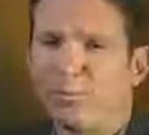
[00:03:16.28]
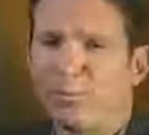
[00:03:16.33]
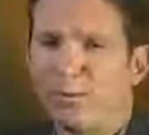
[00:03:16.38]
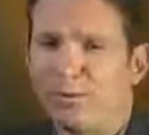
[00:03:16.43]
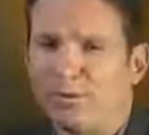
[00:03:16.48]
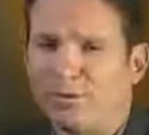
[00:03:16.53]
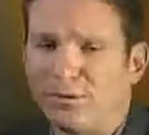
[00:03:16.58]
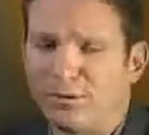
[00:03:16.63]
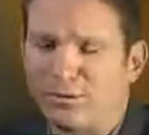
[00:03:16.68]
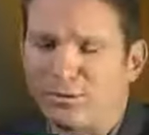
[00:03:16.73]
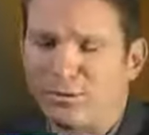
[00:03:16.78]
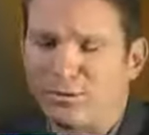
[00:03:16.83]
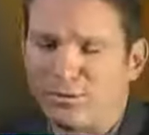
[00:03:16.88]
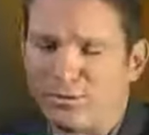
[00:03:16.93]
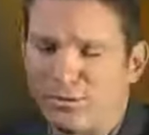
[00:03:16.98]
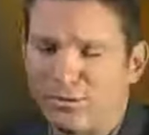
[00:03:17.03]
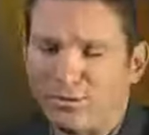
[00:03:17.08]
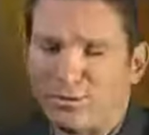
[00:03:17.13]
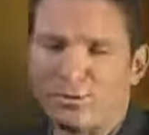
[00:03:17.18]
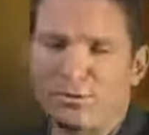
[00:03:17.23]
But
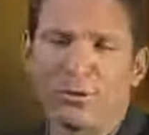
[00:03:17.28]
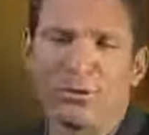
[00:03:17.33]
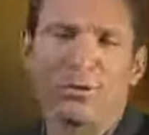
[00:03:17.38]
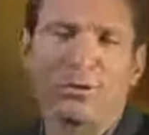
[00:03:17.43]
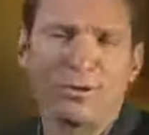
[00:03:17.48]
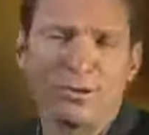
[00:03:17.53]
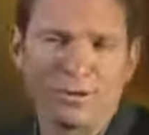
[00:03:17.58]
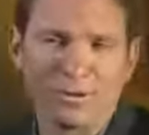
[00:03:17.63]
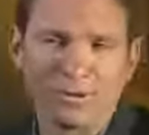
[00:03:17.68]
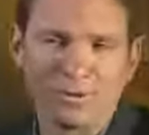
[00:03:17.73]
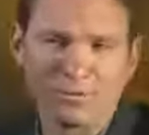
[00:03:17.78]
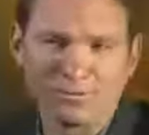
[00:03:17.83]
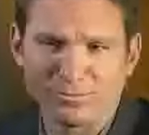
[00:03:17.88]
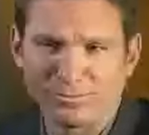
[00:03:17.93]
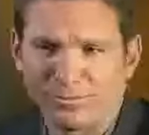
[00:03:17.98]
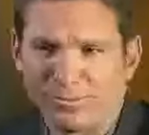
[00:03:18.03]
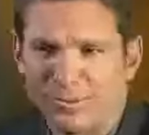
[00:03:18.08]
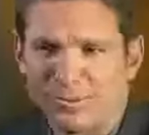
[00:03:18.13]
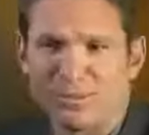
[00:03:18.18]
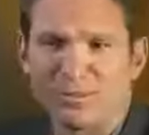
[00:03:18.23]
you do know that you're
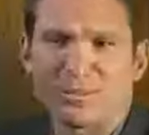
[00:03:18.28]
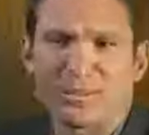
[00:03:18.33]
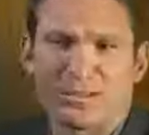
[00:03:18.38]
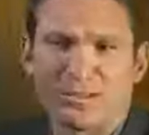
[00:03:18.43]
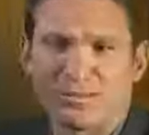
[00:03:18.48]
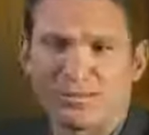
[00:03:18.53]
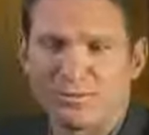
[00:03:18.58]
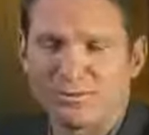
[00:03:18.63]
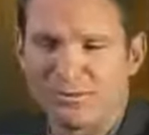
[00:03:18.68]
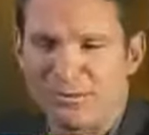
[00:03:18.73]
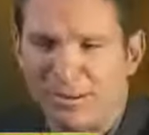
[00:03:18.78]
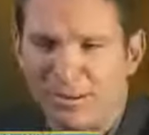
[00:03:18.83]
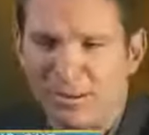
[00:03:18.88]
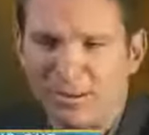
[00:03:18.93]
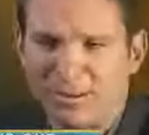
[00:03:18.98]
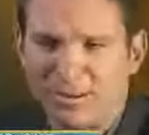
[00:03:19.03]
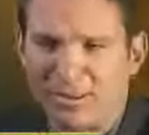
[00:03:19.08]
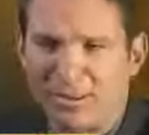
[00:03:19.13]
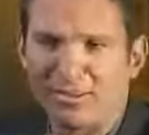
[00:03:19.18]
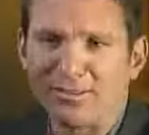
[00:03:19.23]
going to
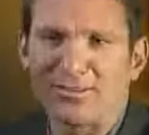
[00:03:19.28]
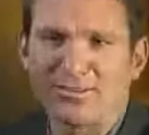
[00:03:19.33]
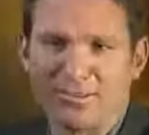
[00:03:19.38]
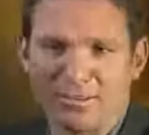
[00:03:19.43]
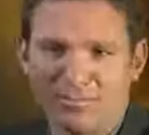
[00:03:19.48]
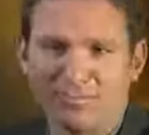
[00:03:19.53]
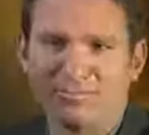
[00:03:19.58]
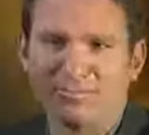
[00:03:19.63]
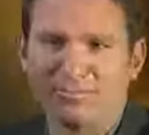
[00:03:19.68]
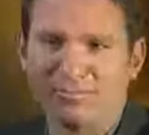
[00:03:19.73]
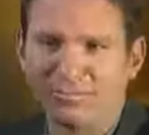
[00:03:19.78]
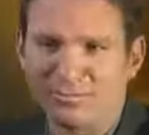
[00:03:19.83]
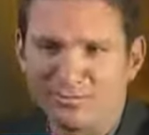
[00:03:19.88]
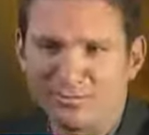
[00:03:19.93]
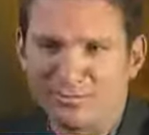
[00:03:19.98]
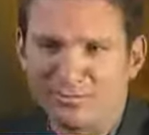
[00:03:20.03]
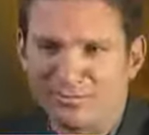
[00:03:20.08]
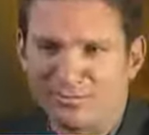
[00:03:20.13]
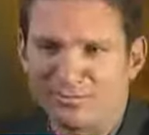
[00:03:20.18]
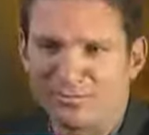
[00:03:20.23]
testify against him
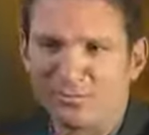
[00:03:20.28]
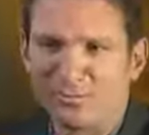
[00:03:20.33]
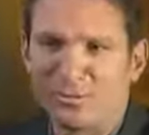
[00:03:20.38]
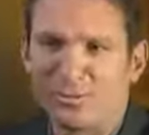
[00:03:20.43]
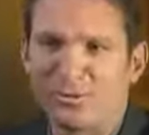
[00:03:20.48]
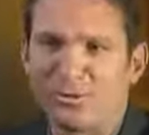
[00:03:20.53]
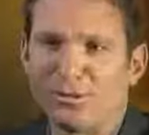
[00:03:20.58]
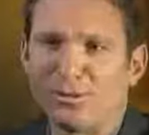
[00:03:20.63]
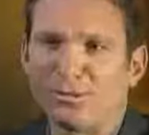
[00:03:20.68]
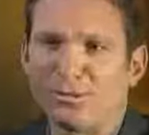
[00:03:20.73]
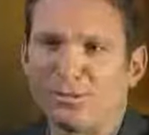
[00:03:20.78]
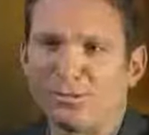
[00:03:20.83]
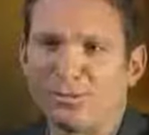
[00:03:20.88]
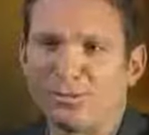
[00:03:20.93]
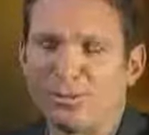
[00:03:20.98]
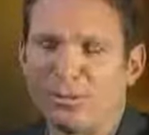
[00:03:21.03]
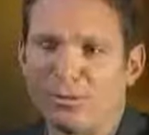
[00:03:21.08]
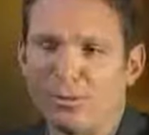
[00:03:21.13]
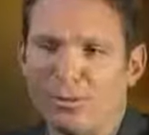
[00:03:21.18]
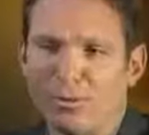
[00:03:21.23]
with
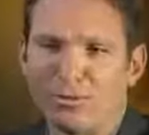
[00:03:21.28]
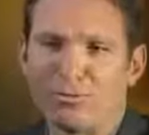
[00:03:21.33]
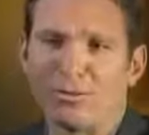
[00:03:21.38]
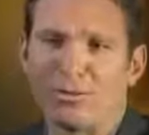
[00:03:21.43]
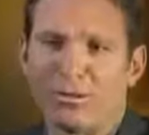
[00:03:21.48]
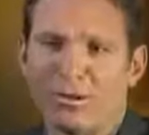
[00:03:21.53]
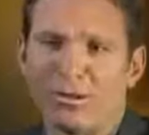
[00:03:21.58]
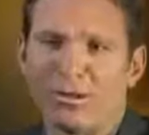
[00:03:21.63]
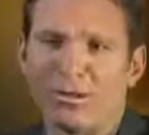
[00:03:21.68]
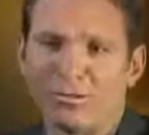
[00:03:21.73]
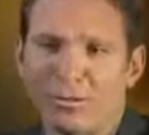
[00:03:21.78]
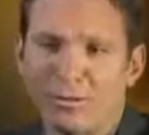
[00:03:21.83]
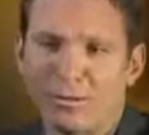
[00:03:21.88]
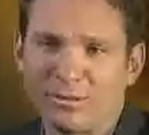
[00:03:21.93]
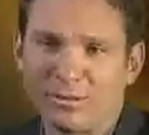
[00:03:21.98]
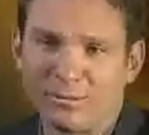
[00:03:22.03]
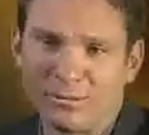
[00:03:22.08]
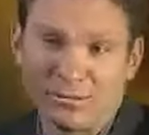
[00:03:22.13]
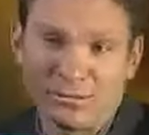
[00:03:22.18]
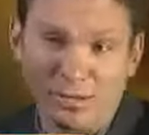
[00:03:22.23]
the goal of putting him
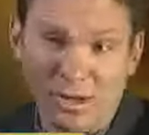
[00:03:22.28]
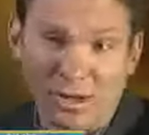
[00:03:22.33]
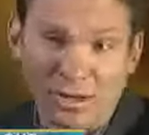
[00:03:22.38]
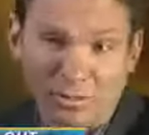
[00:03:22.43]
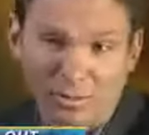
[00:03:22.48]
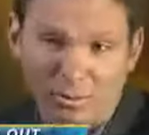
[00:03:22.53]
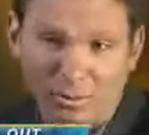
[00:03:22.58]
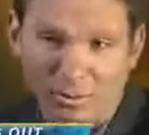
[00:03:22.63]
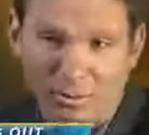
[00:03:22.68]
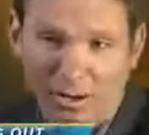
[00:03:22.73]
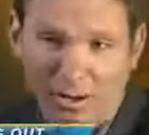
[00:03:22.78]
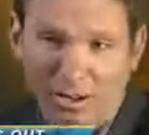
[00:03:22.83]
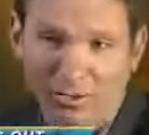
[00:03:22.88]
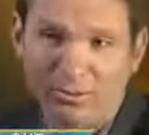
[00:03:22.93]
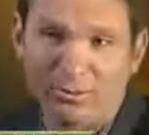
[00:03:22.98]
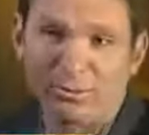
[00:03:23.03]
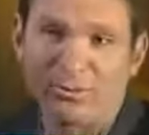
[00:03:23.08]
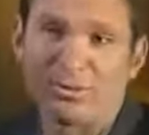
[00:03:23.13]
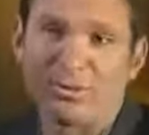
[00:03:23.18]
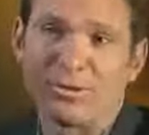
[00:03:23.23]
in jail,
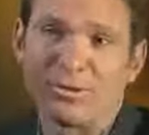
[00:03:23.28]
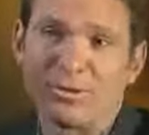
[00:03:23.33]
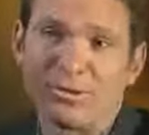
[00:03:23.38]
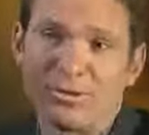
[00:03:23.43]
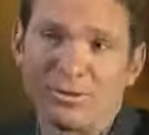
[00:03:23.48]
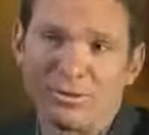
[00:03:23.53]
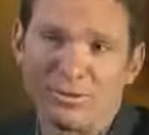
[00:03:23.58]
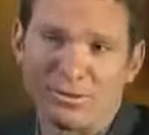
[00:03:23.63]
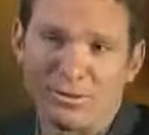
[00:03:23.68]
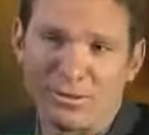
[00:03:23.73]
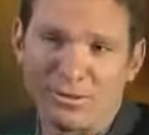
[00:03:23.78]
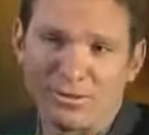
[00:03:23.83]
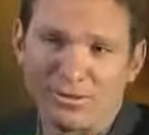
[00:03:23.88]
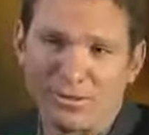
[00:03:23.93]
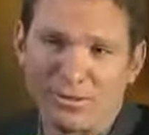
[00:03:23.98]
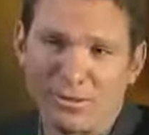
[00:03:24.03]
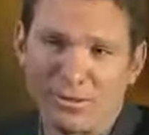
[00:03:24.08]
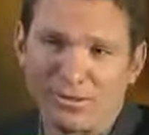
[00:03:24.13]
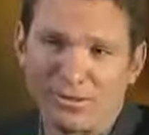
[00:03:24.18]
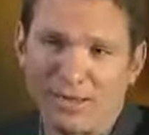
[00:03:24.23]
perhaps. So
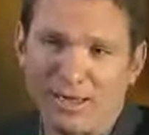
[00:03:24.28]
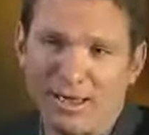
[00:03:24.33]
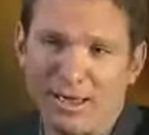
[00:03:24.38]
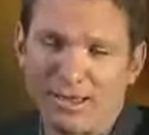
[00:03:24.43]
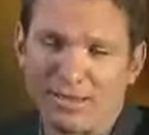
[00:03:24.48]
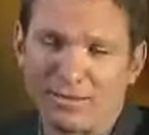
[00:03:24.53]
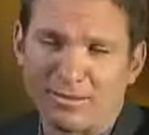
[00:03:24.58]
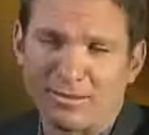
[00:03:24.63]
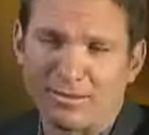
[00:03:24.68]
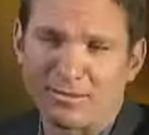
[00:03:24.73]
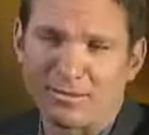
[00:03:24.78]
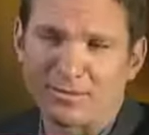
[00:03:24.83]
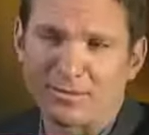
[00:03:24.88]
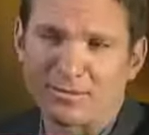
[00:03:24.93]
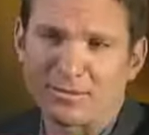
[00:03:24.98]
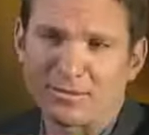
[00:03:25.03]
that's a lot to ask.